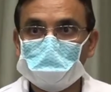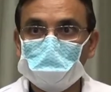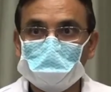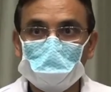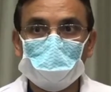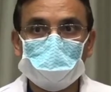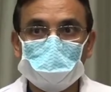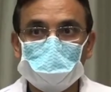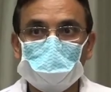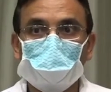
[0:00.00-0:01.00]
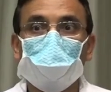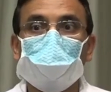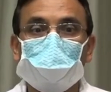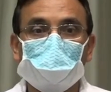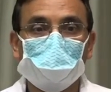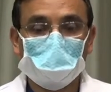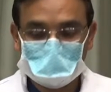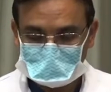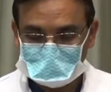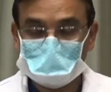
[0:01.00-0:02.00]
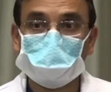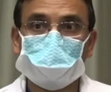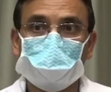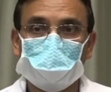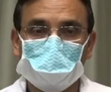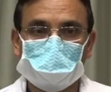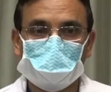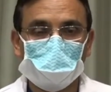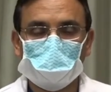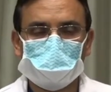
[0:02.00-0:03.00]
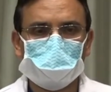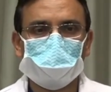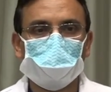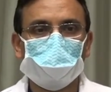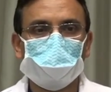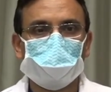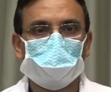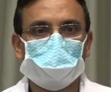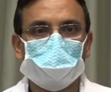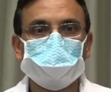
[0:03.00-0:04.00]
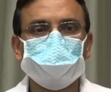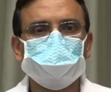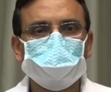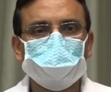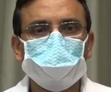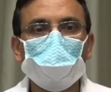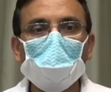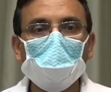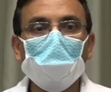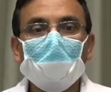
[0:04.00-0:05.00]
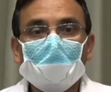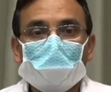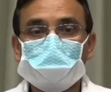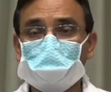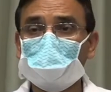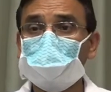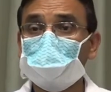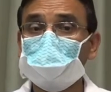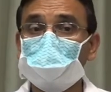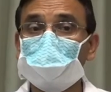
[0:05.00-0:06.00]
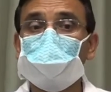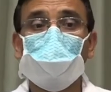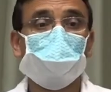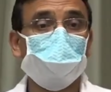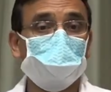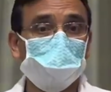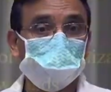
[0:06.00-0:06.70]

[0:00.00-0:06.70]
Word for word: through a feeding tube or whatnot to kind of improve their circulation, uh, improve their nutrition. The second big thing is we want to control the